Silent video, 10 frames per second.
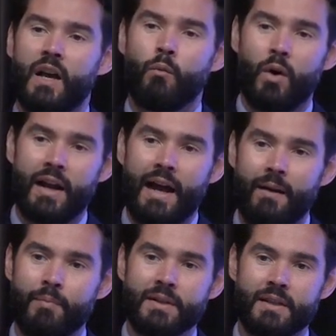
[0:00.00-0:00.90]
And what
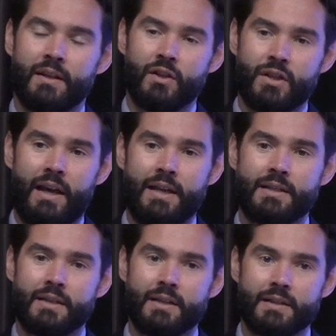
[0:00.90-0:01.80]
happens in those
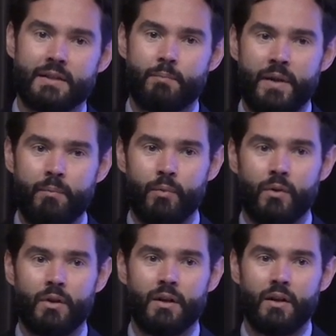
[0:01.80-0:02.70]
cases is these
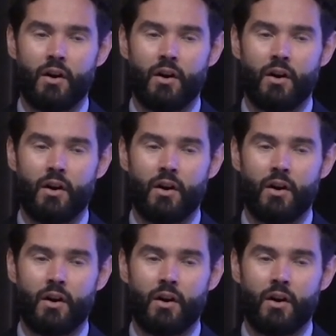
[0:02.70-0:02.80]
people